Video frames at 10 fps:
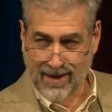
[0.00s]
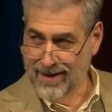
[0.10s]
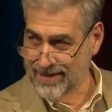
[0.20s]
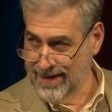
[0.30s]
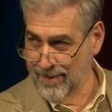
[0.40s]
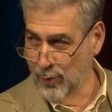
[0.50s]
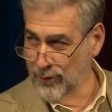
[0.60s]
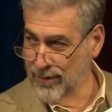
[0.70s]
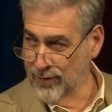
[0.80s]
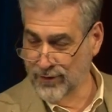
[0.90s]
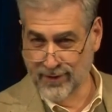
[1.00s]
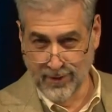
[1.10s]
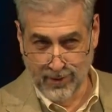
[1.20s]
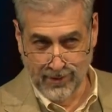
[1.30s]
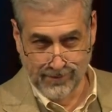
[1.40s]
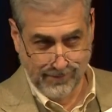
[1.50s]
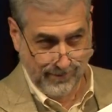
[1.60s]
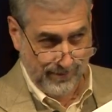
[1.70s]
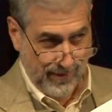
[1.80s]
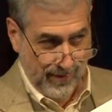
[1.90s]
at tables that are still
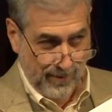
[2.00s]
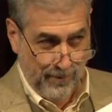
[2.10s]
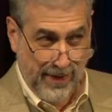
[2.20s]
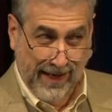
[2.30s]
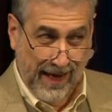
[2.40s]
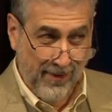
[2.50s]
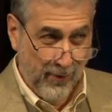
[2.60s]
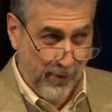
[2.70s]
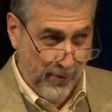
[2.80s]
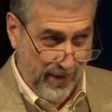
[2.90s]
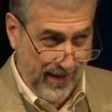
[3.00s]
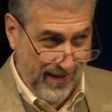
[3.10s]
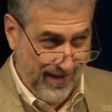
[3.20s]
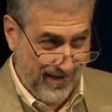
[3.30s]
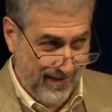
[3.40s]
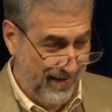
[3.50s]
picking their three,